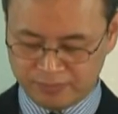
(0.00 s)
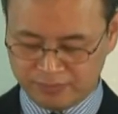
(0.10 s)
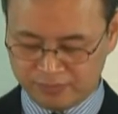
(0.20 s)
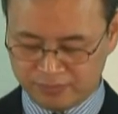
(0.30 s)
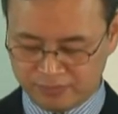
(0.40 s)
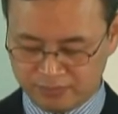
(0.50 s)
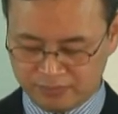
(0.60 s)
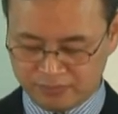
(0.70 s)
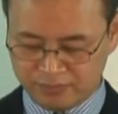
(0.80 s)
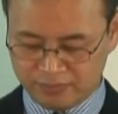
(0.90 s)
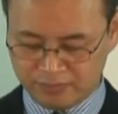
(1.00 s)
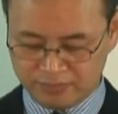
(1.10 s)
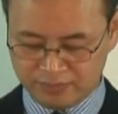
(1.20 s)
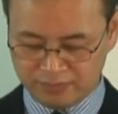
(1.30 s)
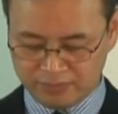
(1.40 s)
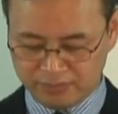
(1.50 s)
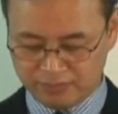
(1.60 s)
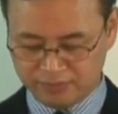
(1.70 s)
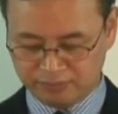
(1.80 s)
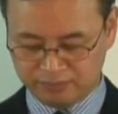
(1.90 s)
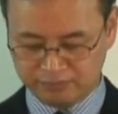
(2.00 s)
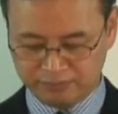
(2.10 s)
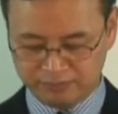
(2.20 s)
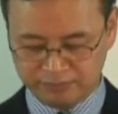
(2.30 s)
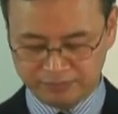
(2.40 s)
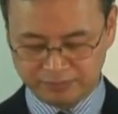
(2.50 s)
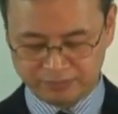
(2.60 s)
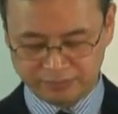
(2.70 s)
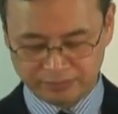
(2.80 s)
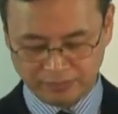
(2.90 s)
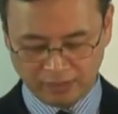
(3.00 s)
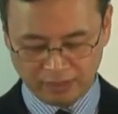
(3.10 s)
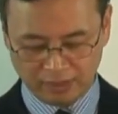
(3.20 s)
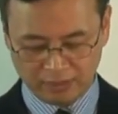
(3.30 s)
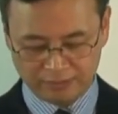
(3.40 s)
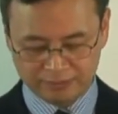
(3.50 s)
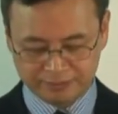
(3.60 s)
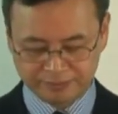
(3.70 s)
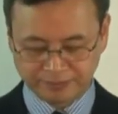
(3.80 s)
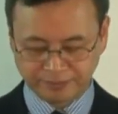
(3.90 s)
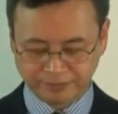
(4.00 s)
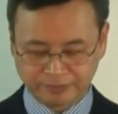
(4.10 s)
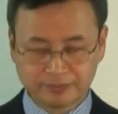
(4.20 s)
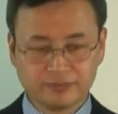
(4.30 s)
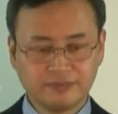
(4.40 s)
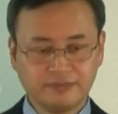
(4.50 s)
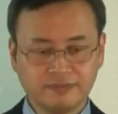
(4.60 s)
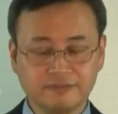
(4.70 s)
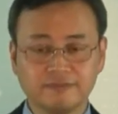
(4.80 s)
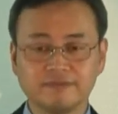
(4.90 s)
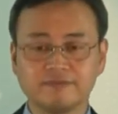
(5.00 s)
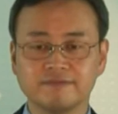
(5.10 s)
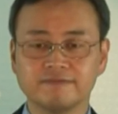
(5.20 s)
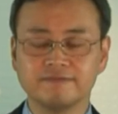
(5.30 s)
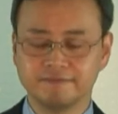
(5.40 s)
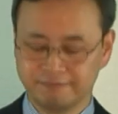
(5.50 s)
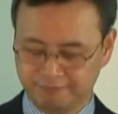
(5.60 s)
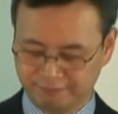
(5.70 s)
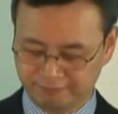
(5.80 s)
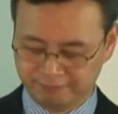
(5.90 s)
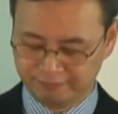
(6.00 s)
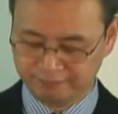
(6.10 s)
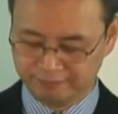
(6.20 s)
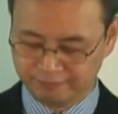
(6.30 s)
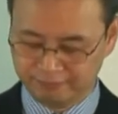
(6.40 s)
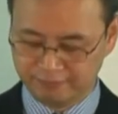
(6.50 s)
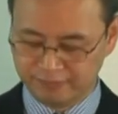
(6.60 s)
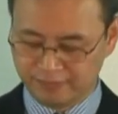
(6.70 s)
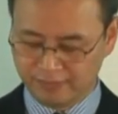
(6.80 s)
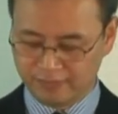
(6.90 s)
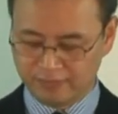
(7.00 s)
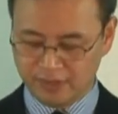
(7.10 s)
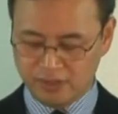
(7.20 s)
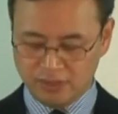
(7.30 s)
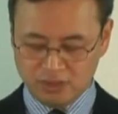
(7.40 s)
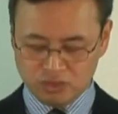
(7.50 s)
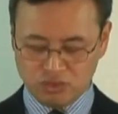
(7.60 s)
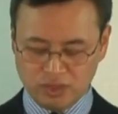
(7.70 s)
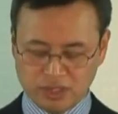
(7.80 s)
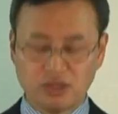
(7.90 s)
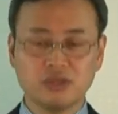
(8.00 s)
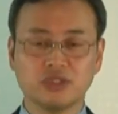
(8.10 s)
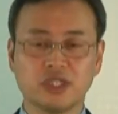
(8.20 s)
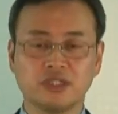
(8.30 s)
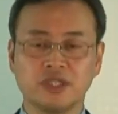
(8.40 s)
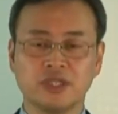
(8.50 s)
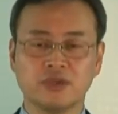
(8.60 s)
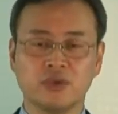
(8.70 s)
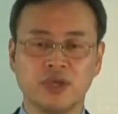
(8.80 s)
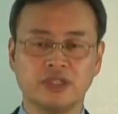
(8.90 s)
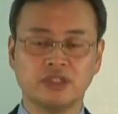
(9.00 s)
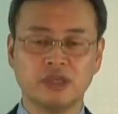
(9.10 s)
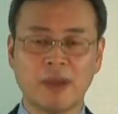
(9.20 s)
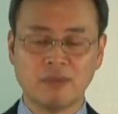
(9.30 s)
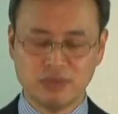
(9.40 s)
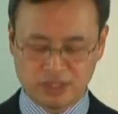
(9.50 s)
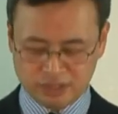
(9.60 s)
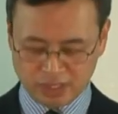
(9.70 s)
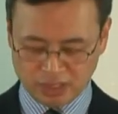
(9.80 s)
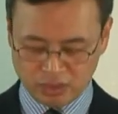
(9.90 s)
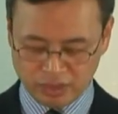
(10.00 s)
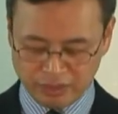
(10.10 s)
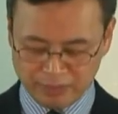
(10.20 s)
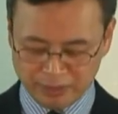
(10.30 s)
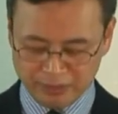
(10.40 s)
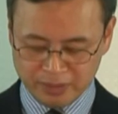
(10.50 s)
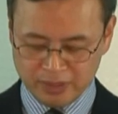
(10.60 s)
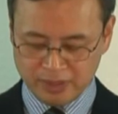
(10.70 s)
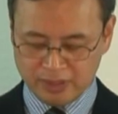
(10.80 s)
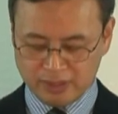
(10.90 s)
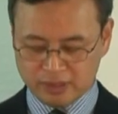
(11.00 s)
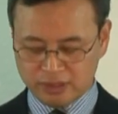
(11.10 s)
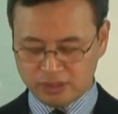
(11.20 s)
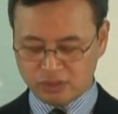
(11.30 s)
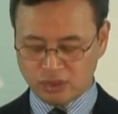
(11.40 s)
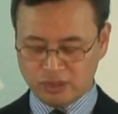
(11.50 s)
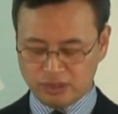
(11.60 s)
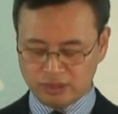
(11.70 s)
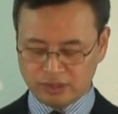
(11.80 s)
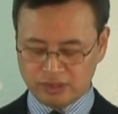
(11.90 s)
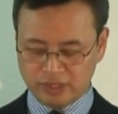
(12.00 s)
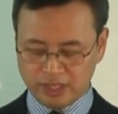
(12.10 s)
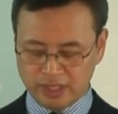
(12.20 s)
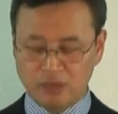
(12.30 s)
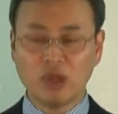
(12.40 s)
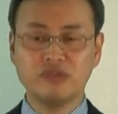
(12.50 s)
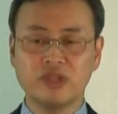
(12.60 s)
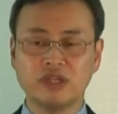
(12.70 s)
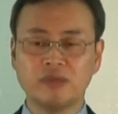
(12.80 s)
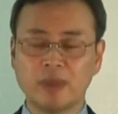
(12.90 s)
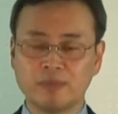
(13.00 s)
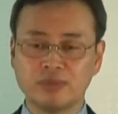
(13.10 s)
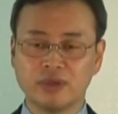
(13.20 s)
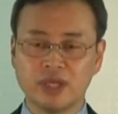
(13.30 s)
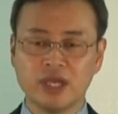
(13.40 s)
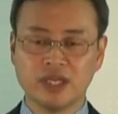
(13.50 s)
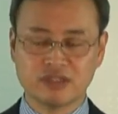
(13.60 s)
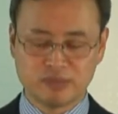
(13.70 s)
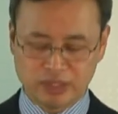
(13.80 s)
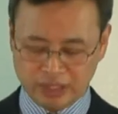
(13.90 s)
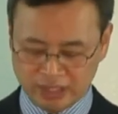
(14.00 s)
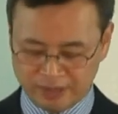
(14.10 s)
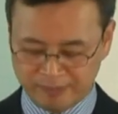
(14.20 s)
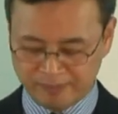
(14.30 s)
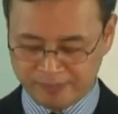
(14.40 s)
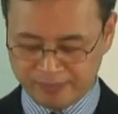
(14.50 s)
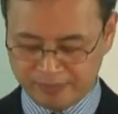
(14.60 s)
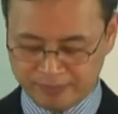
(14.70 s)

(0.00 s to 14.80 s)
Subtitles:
But if the teacher himself be perverted and teach another doctrine to destroy these things, do not listen to him,